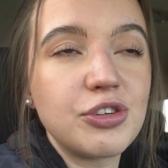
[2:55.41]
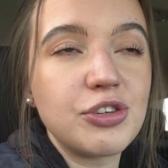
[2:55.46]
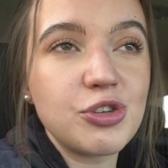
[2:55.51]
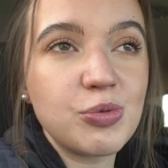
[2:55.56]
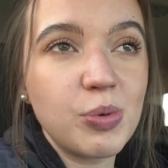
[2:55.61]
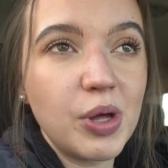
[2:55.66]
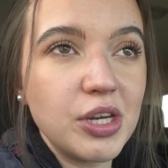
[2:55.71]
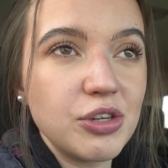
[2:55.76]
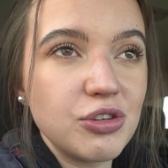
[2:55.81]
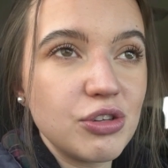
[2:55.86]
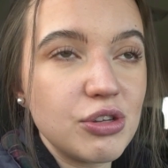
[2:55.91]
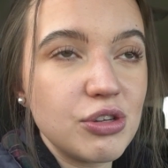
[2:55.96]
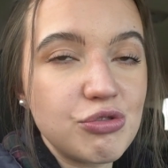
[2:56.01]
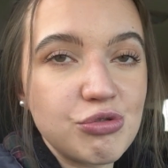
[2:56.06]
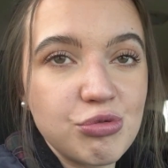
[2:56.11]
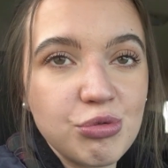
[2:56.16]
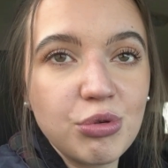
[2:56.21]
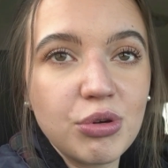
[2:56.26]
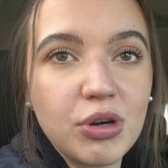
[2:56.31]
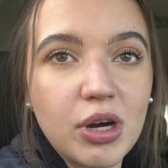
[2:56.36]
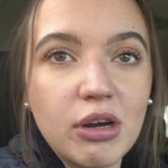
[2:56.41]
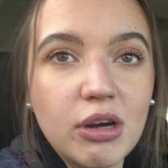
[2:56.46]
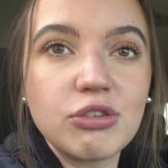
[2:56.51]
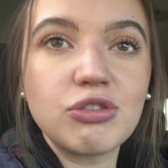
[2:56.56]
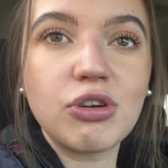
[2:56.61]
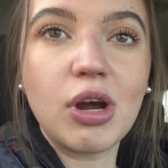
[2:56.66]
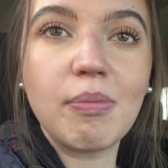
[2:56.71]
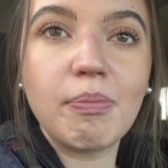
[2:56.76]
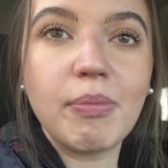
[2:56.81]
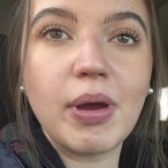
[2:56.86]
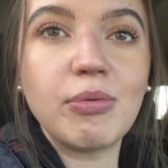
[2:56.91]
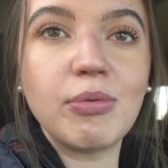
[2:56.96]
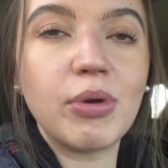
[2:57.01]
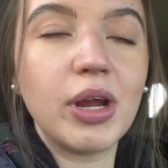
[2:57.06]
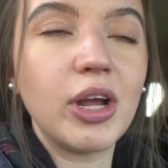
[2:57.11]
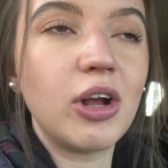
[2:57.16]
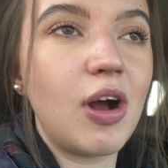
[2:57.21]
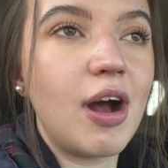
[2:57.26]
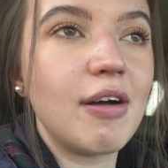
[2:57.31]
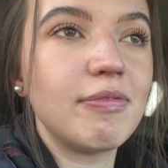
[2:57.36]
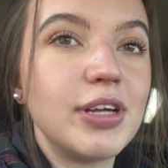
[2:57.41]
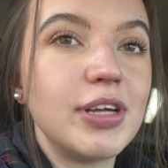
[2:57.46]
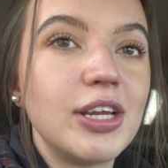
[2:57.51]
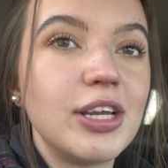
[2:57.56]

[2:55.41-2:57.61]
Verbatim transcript: just went into the jeweler and dropped my ring off. I